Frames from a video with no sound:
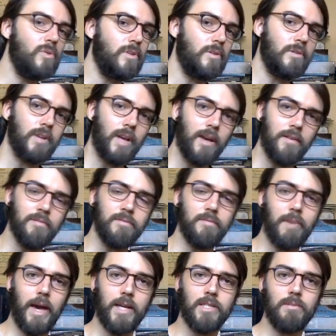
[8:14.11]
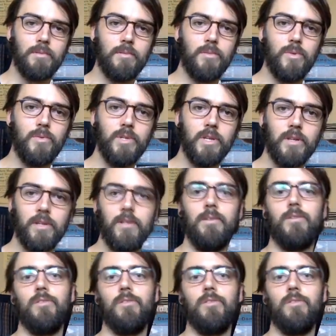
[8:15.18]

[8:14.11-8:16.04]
that it would have maximum utility.